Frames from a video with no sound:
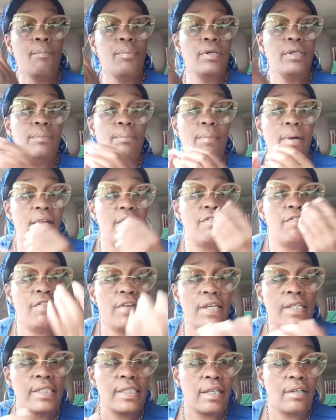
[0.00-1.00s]
putting my
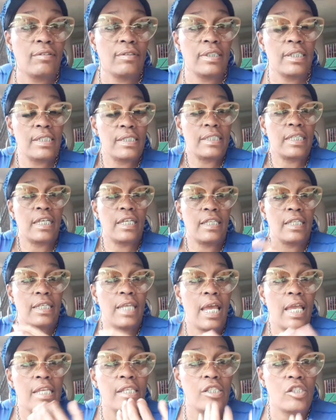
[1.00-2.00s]
face out there saying that
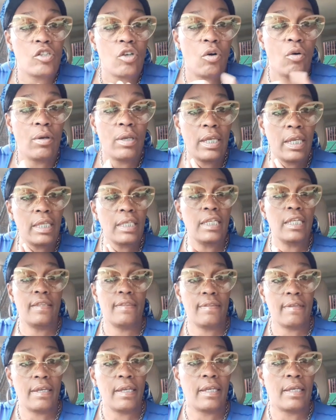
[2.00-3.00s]
I saw
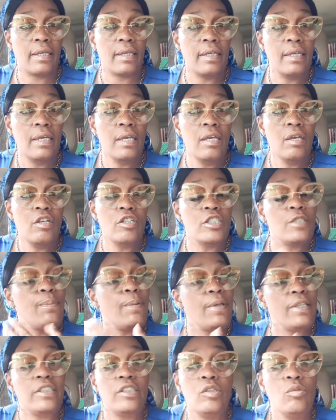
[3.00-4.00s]
anything.
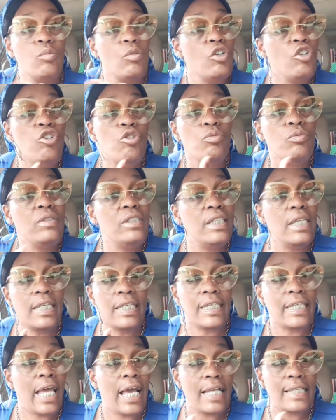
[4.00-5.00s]
Especially when you did
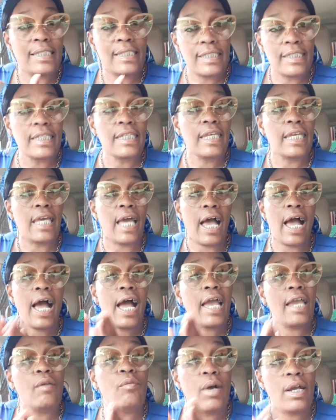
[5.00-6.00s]
not see it.
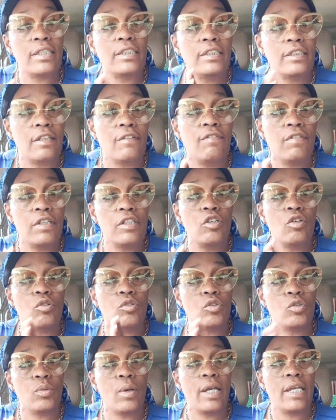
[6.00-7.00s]
I watched the
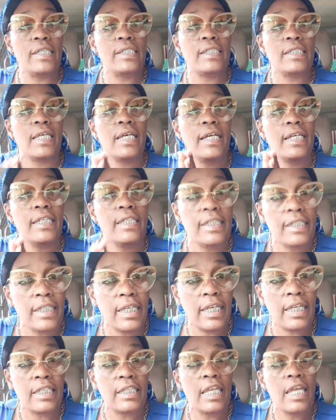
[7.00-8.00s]
video twice.
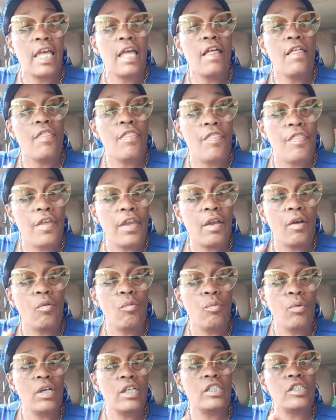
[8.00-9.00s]
Again, there
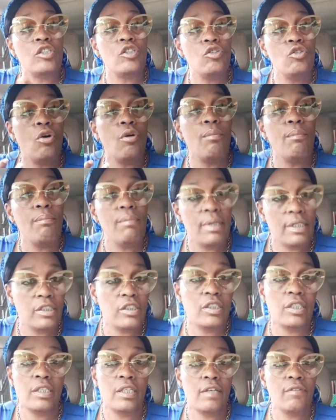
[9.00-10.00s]
was no
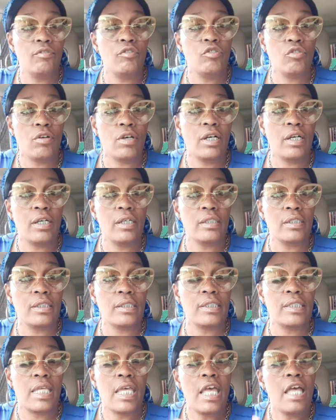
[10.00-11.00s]
mention of
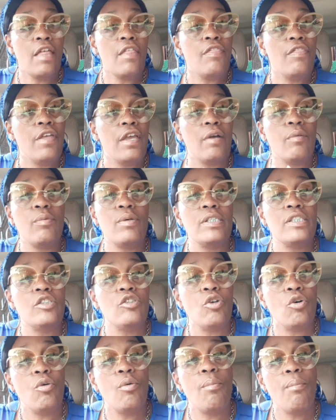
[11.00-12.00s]
drugs. There was
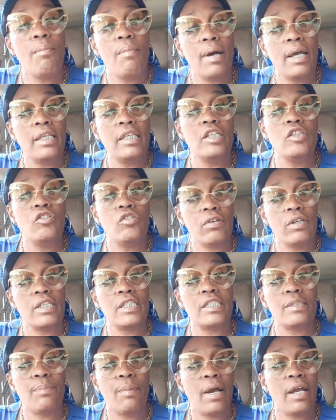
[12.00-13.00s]
no money
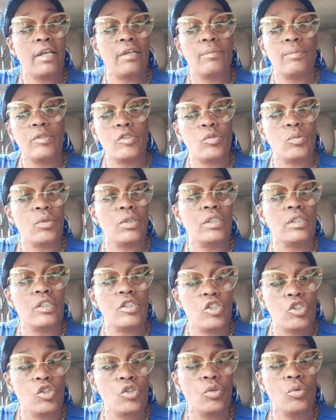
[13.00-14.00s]
transpired between the
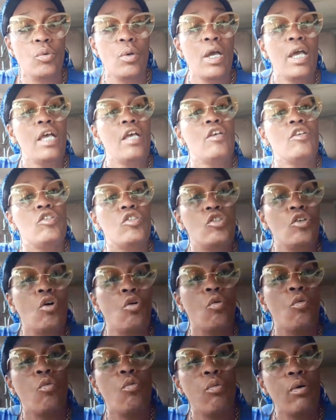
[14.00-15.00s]
two. So
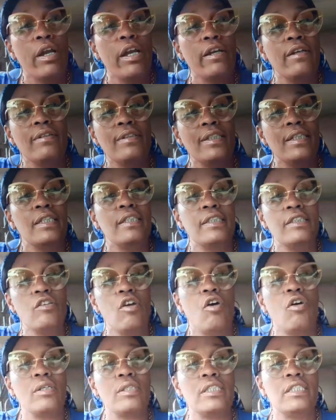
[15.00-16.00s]
where did
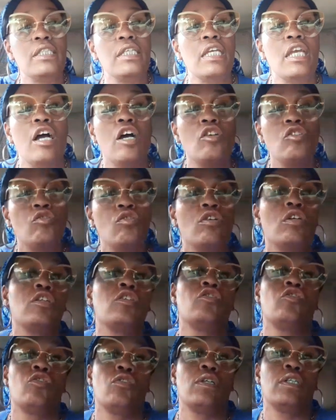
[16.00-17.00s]
y'all see a
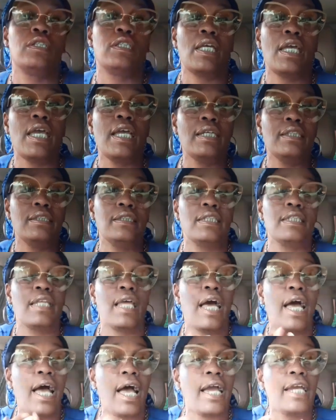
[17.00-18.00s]
drug transaction?
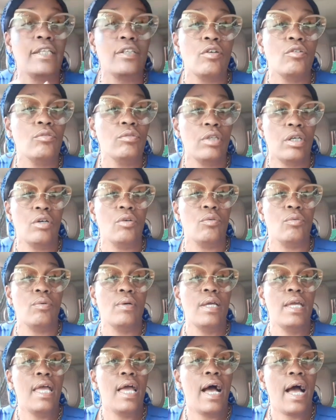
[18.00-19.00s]
I don't know.
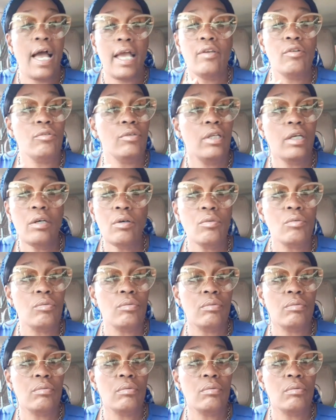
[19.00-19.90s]
I don't know.